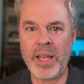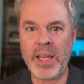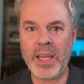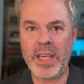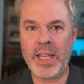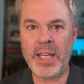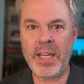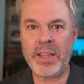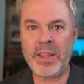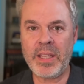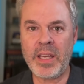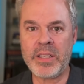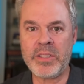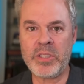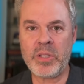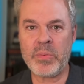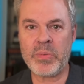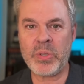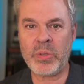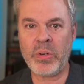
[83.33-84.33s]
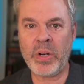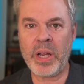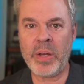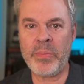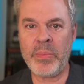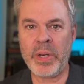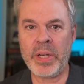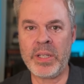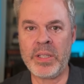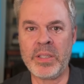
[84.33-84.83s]
Hit that subscribe
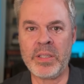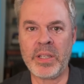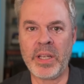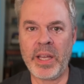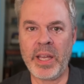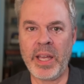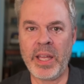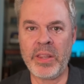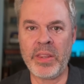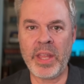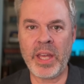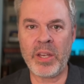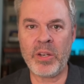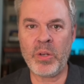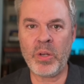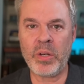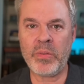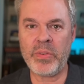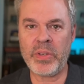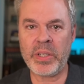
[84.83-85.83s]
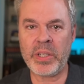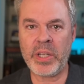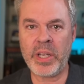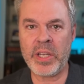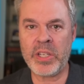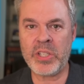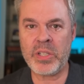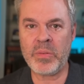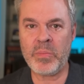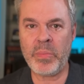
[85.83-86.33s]
button and that
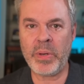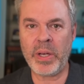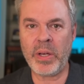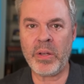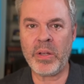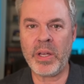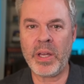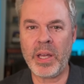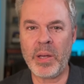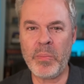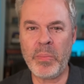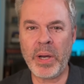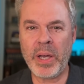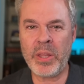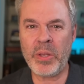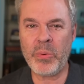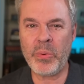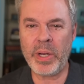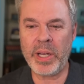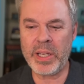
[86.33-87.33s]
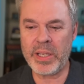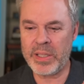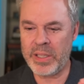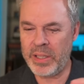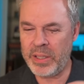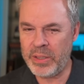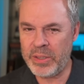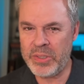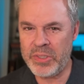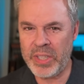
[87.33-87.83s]
notification bell. And by the way, a
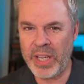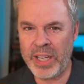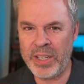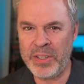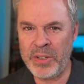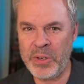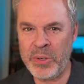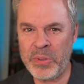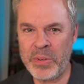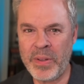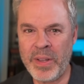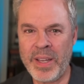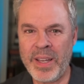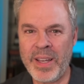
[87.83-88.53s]
little side note,